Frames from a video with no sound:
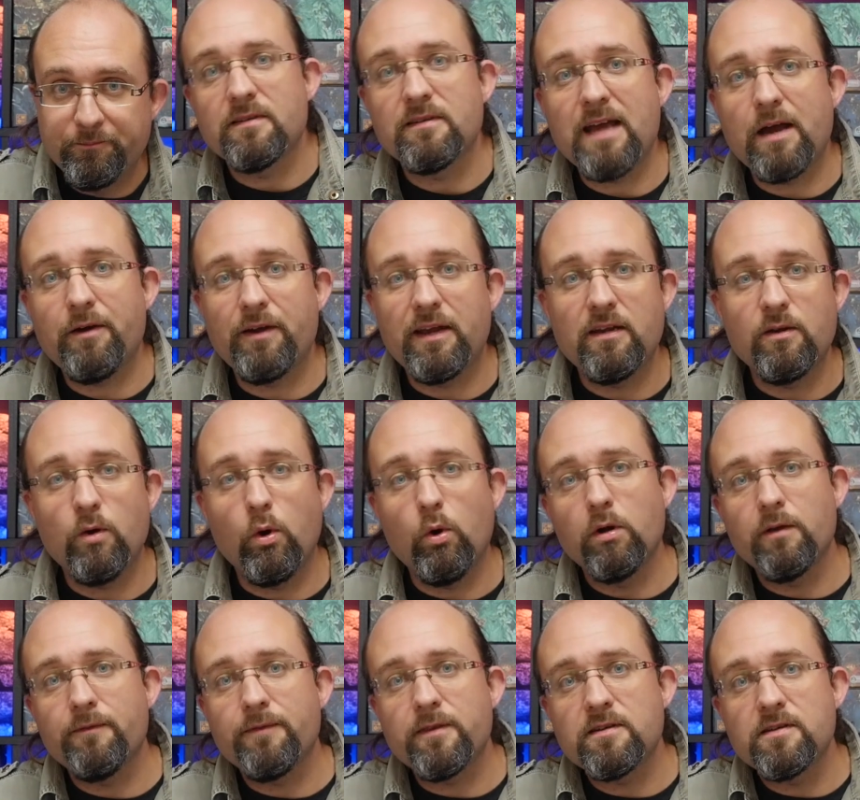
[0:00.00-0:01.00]
Now, in all
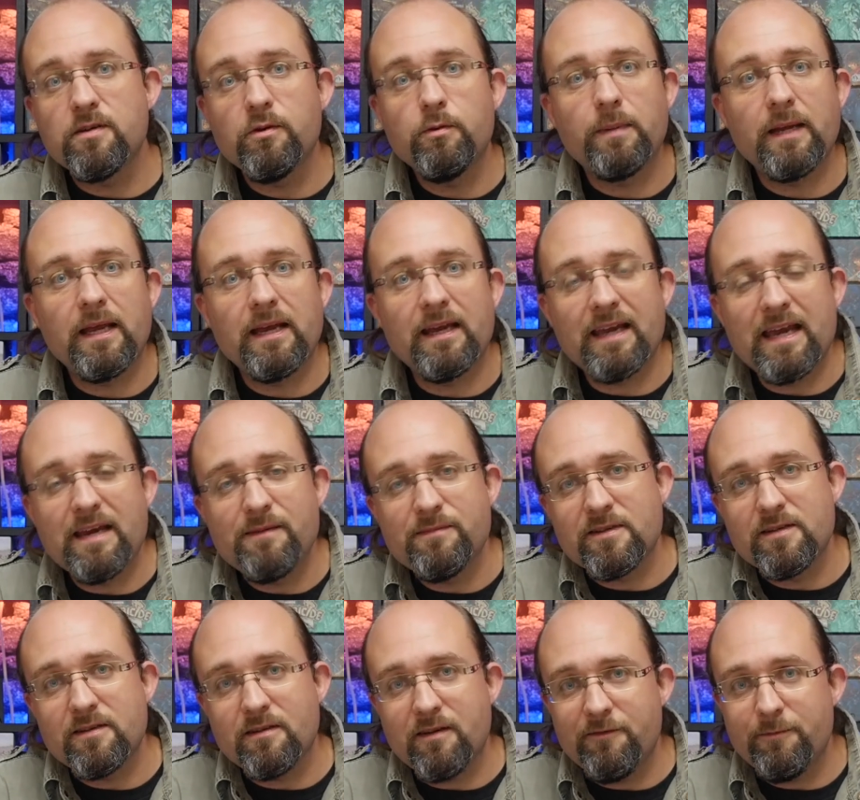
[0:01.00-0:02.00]
of the two-player games
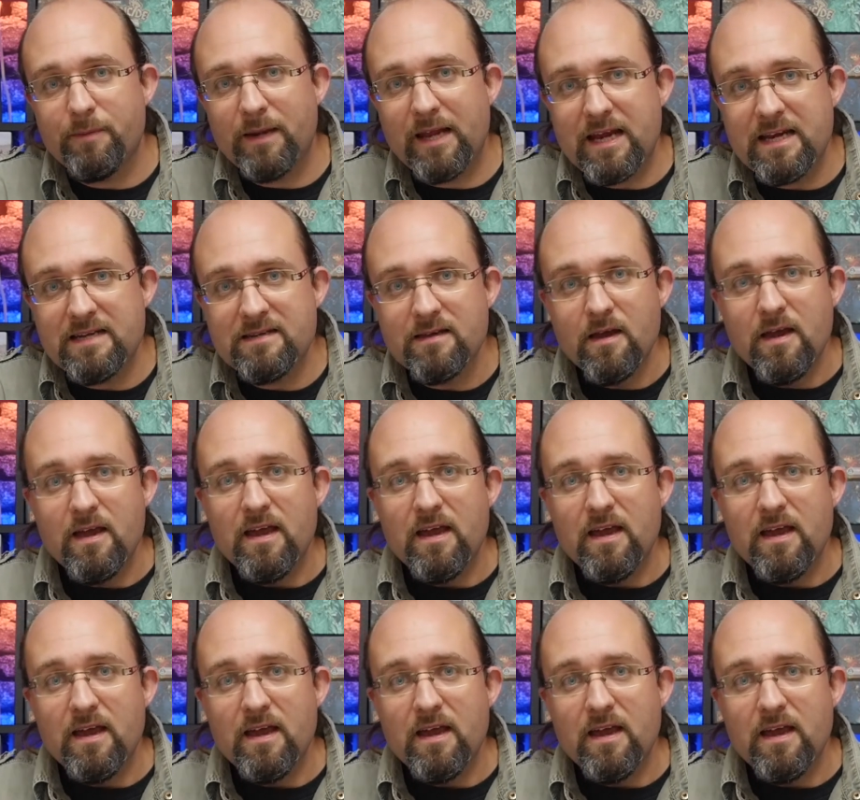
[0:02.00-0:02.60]
that I've played,